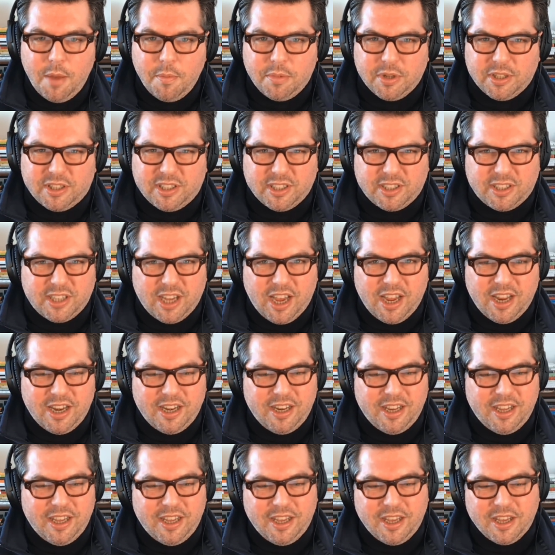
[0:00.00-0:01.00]
But
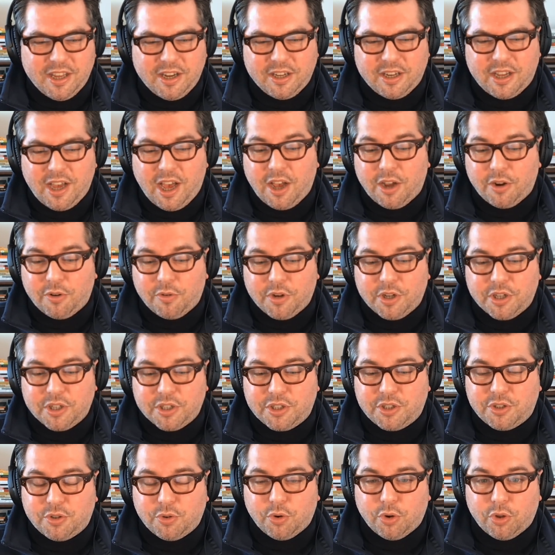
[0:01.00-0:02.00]
society and
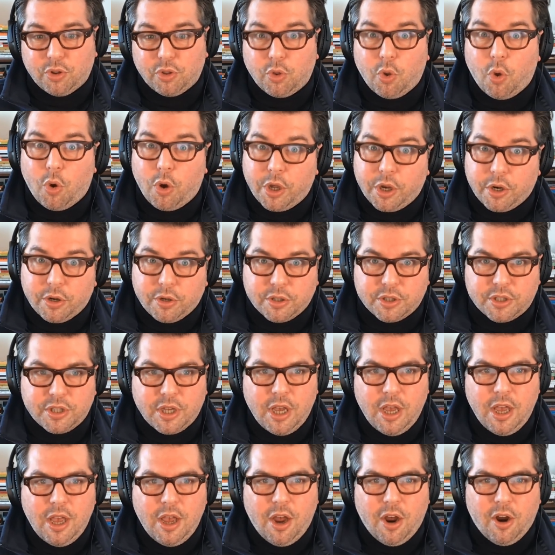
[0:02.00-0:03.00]
Congress or
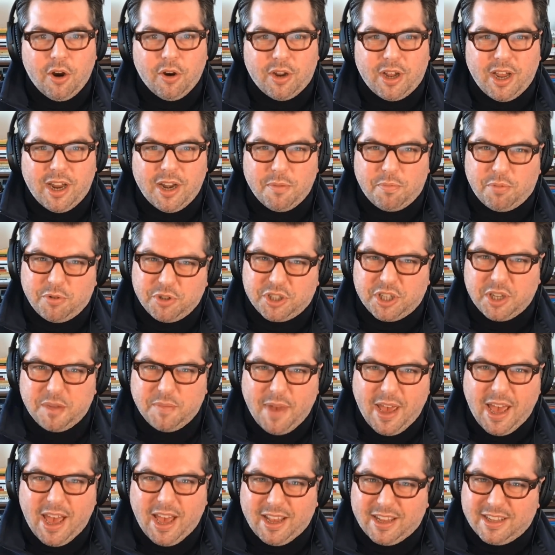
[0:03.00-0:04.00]
lawyers are kind of pushing
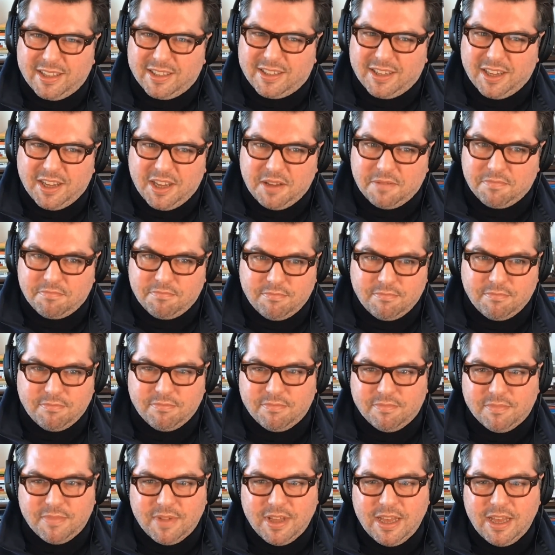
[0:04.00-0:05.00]
back and
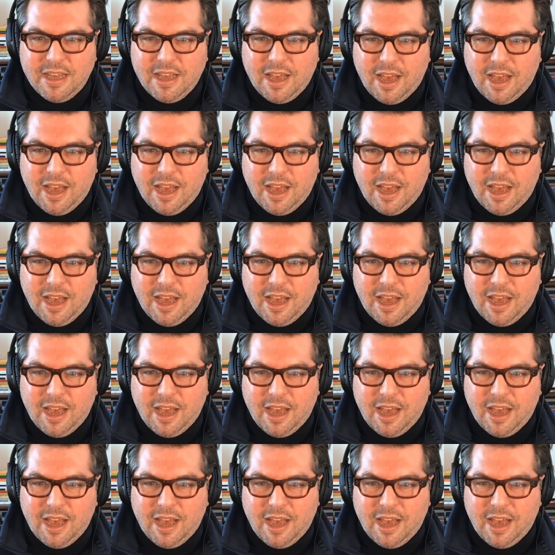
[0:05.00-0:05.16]
saying,